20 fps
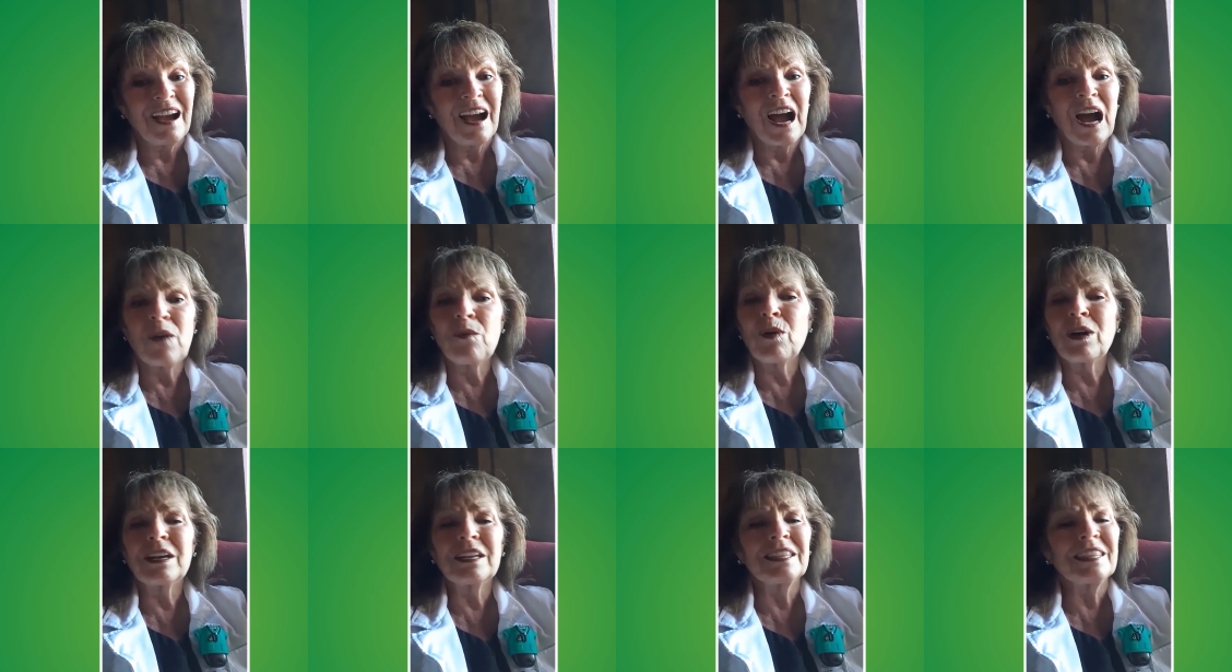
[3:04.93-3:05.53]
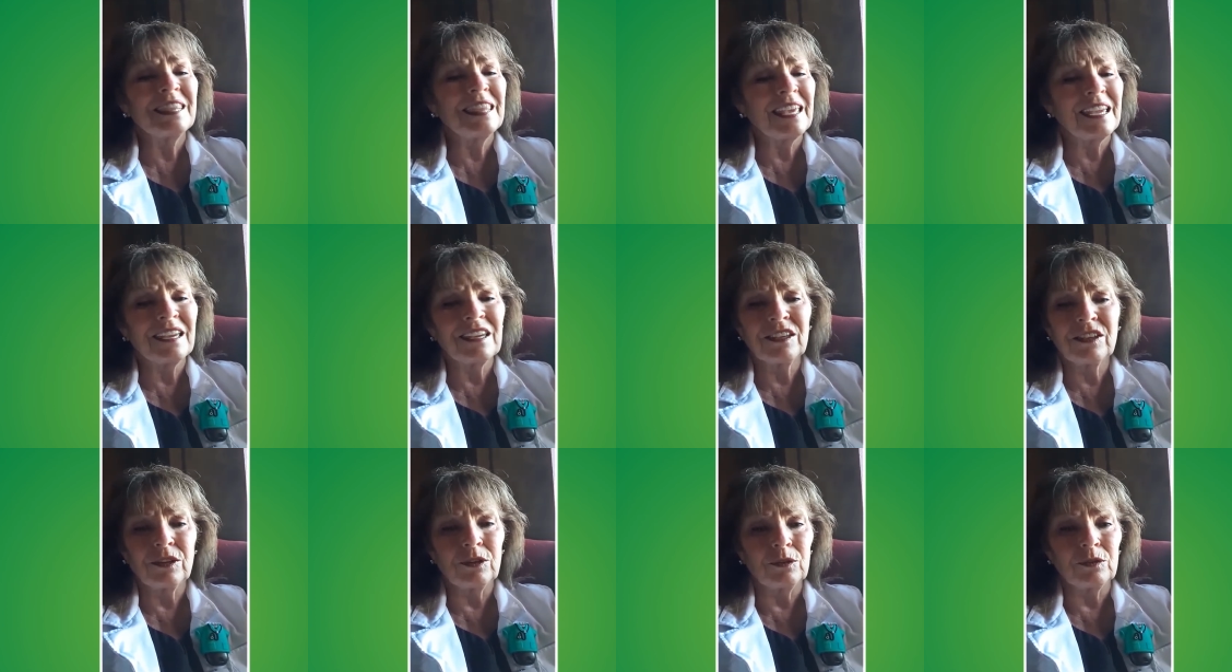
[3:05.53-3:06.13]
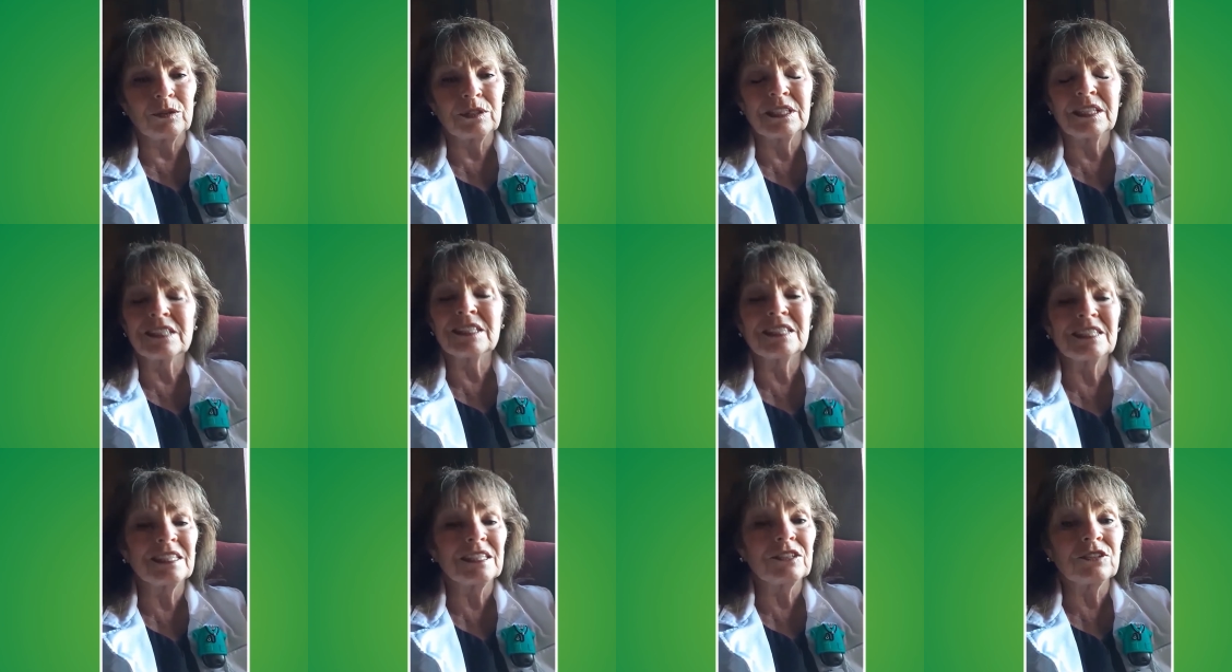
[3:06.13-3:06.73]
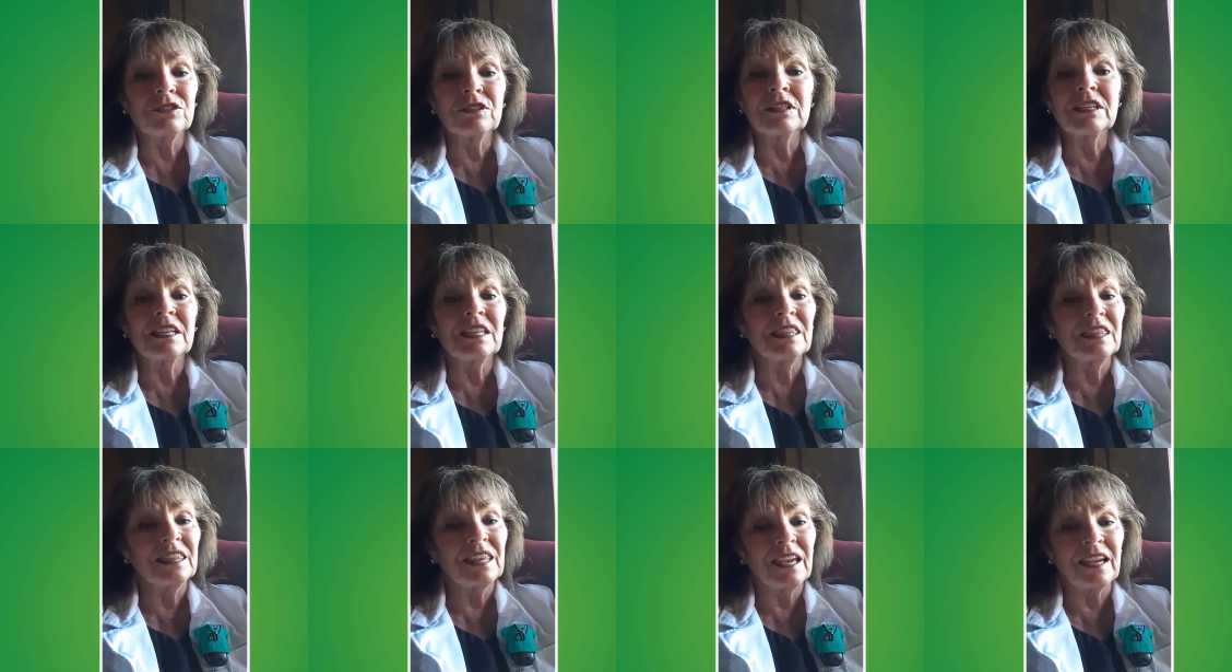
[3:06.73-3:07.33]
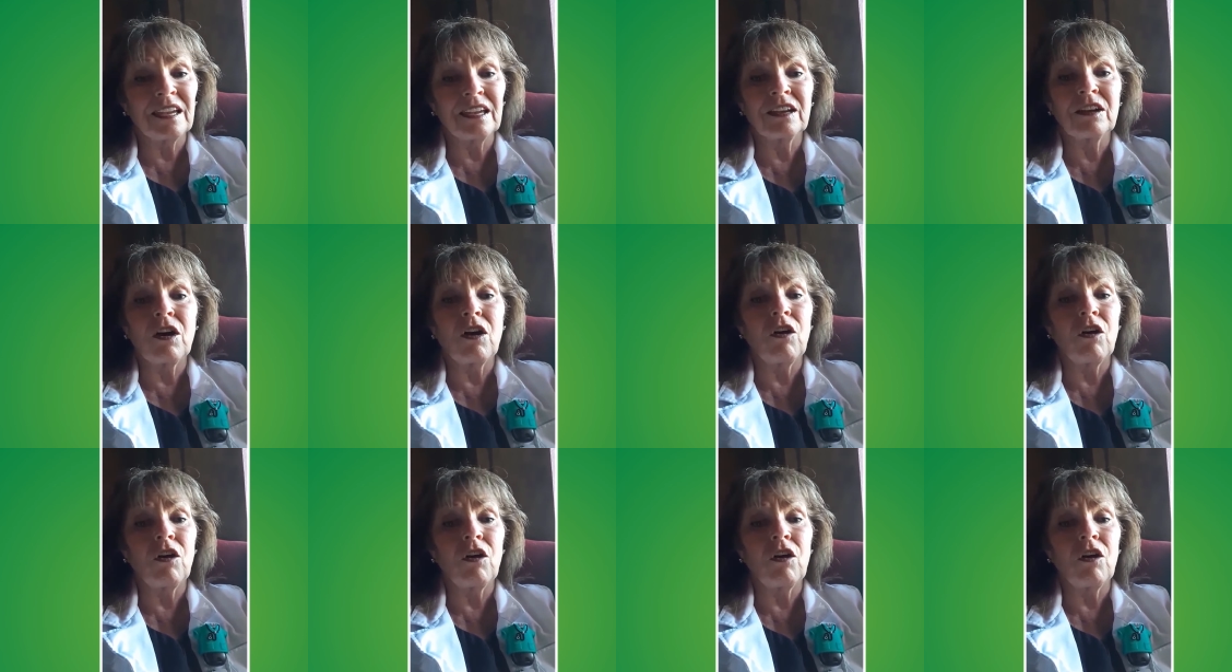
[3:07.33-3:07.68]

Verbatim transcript: I want to thank you, sincerely thank